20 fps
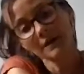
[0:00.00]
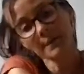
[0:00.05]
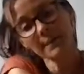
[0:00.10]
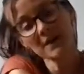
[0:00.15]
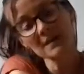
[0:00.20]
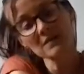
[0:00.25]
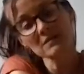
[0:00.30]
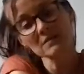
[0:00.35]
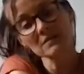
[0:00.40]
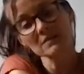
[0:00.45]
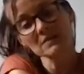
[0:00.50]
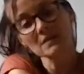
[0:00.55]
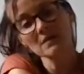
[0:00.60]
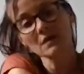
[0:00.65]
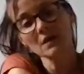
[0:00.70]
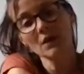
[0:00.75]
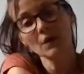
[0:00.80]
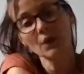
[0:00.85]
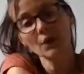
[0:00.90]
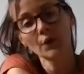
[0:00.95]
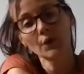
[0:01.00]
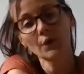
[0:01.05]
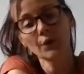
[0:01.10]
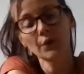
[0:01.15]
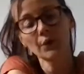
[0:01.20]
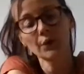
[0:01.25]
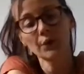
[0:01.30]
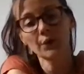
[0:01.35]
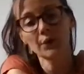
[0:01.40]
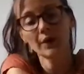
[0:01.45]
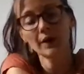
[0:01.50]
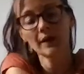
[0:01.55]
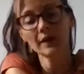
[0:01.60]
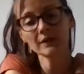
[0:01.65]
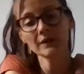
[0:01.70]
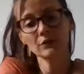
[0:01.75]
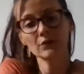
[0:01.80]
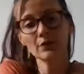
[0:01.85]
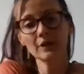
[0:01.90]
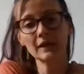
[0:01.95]
muscles
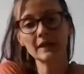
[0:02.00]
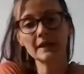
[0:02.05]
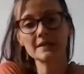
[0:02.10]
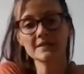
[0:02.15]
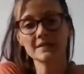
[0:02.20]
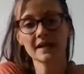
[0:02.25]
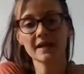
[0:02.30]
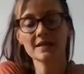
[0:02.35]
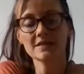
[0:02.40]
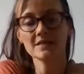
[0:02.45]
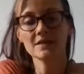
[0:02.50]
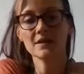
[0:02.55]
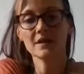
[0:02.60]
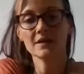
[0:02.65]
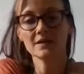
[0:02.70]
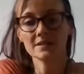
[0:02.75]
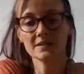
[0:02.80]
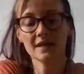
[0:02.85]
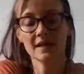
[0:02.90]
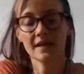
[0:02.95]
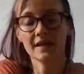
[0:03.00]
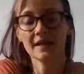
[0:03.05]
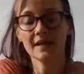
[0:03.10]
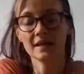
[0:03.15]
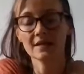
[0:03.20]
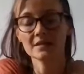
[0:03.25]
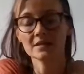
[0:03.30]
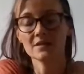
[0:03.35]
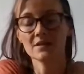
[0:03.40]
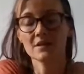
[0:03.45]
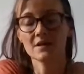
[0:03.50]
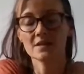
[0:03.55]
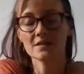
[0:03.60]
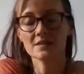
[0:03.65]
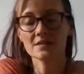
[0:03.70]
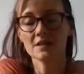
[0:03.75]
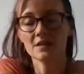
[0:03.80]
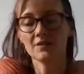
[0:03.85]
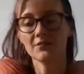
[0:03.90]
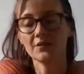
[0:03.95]
and releasing as
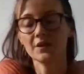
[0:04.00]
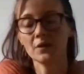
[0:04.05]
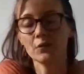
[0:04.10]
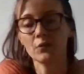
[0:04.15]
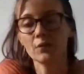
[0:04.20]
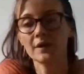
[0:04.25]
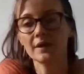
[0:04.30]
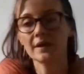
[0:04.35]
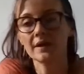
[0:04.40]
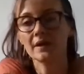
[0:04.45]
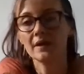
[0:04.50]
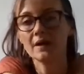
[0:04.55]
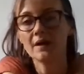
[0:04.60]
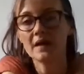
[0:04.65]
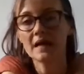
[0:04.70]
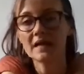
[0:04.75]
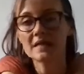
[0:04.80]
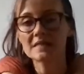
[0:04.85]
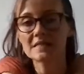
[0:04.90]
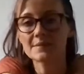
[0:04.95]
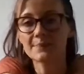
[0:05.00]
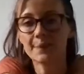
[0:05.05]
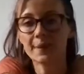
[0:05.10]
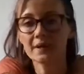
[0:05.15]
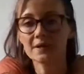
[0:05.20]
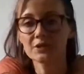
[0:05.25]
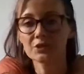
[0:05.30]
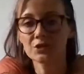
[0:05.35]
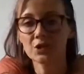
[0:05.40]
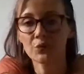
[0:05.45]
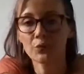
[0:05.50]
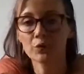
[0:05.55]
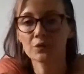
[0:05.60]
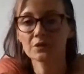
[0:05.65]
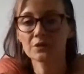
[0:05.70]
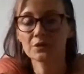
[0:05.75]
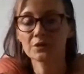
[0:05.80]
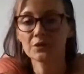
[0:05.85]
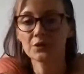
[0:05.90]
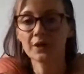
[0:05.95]
if they were a sponge I
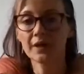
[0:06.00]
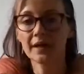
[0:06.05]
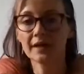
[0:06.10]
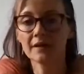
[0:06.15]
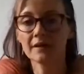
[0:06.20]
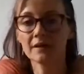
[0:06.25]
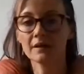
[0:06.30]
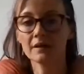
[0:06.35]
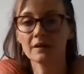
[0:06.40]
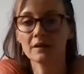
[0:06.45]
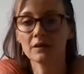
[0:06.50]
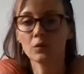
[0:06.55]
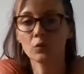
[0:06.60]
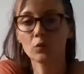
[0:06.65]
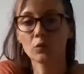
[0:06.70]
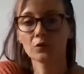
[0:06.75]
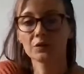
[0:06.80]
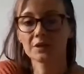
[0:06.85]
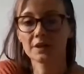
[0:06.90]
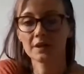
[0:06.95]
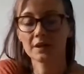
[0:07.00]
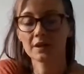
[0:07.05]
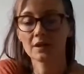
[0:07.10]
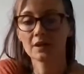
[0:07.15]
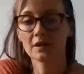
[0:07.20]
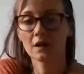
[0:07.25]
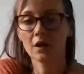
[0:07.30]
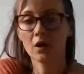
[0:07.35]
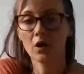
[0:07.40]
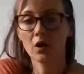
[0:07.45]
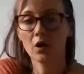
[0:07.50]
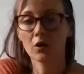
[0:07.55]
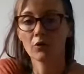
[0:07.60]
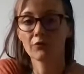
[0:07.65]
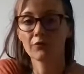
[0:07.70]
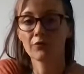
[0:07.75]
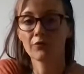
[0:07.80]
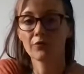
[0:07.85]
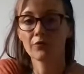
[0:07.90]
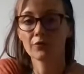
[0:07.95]
wanted to get water
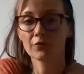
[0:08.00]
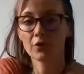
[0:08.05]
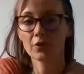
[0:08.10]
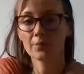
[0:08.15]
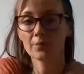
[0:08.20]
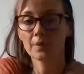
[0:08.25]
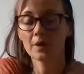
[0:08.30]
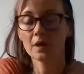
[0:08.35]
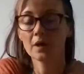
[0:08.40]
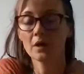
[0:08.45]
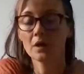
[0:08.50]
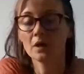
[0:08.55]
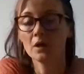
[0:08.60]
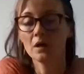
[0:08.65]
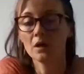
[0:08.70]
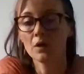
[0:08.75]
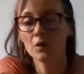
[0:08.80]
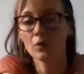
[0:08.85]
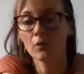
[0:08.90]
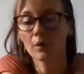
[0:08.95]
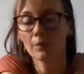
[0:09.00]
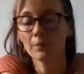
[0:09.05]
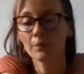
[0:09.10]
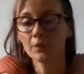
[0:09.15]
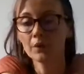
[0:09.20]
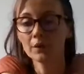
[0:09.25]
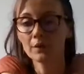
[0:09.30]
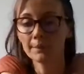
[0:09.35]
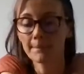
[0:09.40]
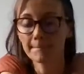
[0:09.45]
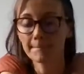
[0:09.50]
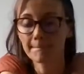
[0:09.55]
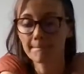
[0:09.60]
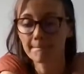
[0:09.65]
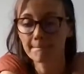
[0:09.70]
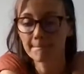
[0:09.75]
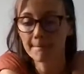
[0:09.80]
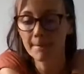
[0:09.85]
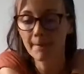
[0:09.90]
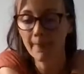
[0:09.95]
off from. One more.
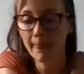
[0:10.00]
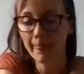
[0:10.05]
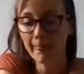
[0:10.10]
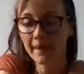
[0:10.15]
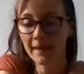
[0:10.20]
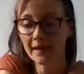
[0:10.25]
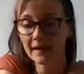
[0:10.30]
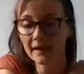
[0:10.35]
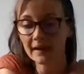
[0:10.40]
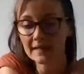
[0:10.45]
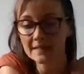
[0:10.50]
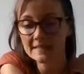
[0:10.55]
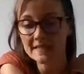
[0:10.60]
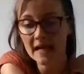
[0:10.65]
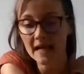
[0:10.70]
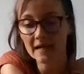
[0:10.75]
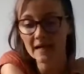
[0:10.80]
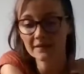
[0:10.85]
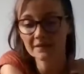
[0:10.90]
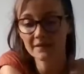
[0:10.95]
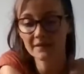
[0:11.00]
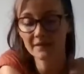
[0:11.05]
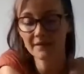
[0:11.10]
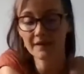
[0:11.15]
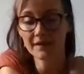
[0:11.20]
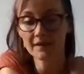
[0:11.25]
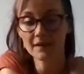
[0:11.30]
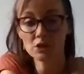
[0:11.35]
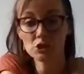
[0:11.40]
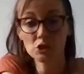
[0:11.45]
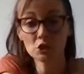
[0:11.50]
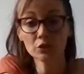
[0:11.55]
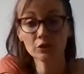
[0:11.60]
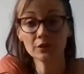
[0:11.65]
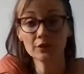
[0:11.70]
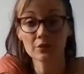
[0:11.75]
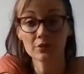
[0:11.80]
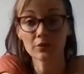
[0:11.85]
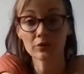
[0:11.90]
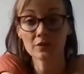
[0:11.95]
Let's add the
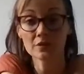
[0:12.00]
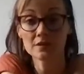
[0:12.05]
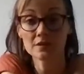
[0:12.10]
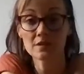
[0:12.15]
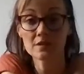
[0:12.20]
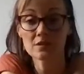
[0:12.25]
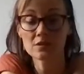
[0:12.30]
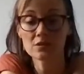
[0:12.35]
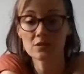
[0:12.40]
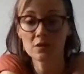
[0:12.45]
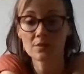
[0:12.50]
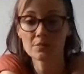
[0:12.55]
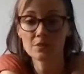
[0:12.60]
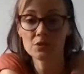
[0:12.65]
shoulder rolls. So I'm